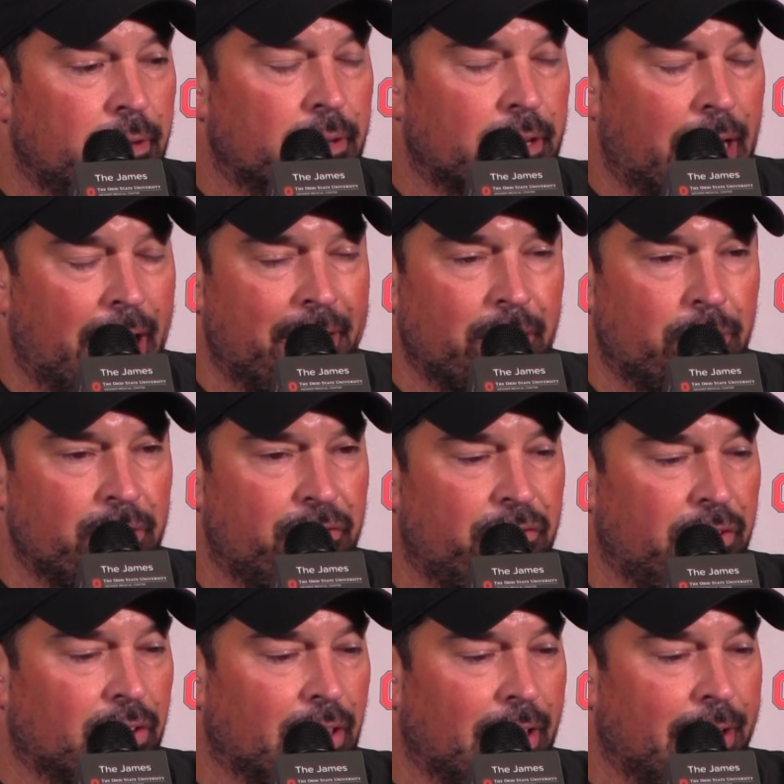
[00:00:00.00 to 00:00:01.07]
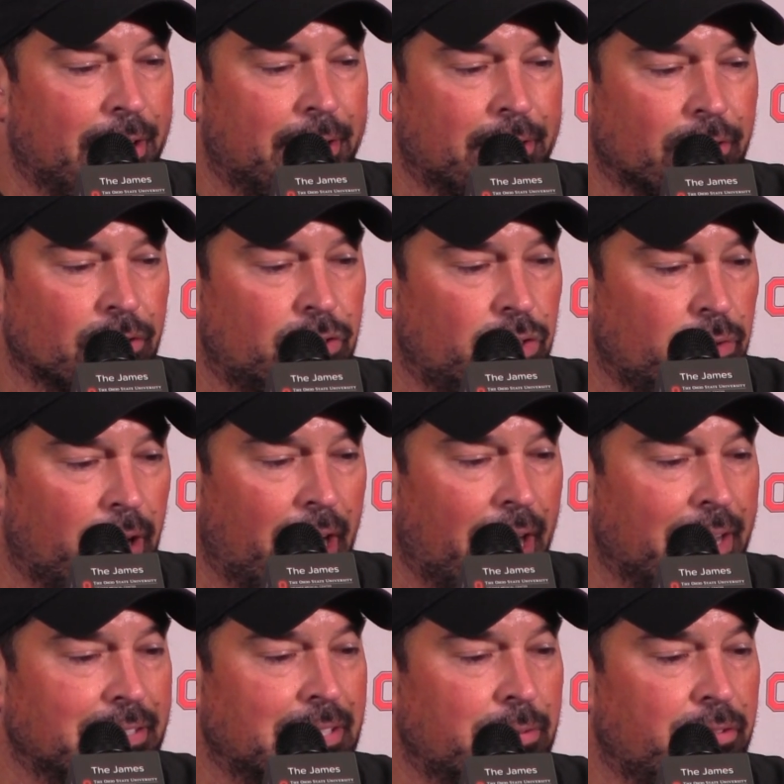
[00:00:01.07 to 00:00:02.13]
guy that we feel like, or two
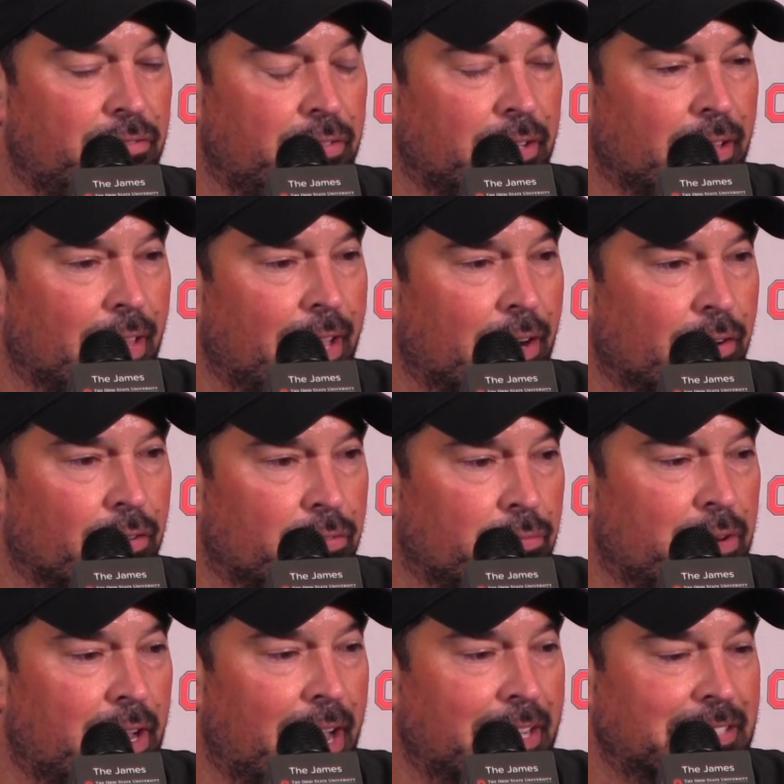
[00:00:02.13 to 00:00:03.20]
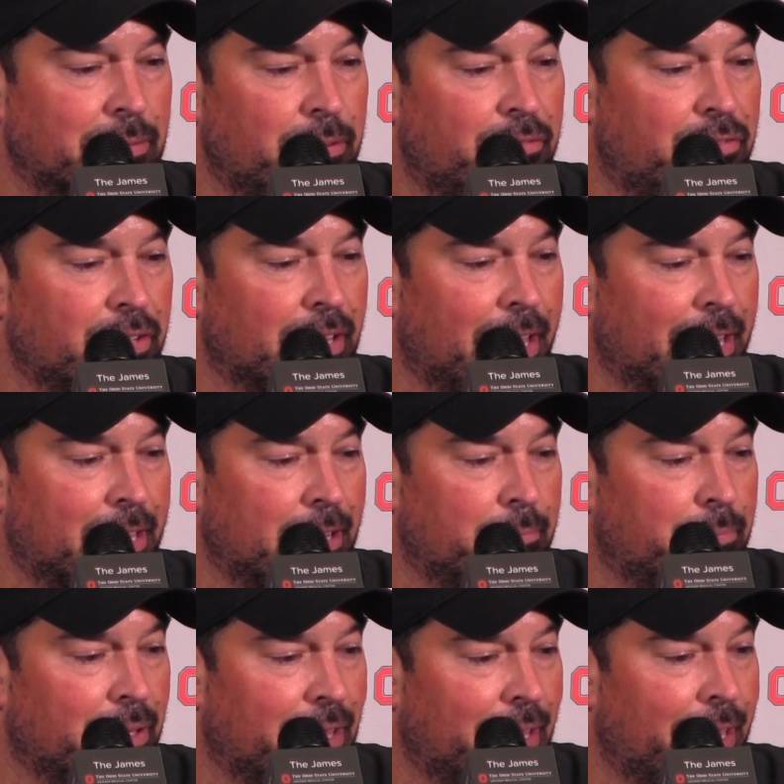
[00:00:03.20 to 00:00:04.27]
guys that we feel like, or three guys that we feel like can
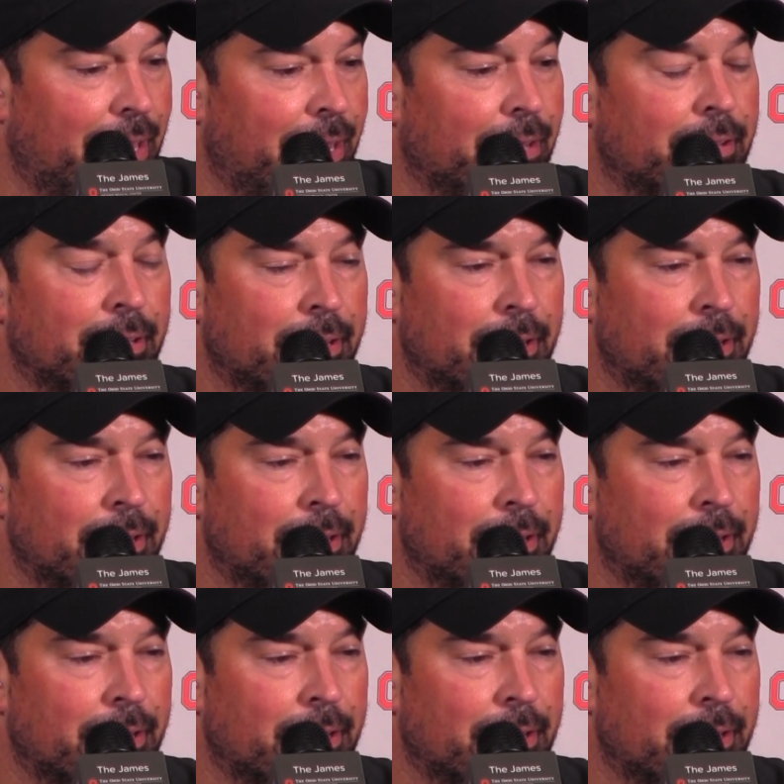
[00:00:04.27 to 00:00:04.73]
play,